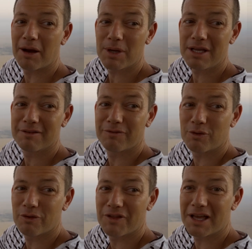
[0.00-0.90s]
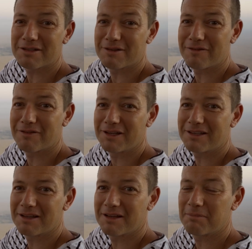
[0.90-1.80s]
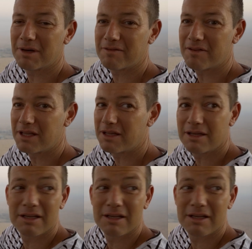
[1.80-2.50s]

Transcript: Are we? 4,000 feet above the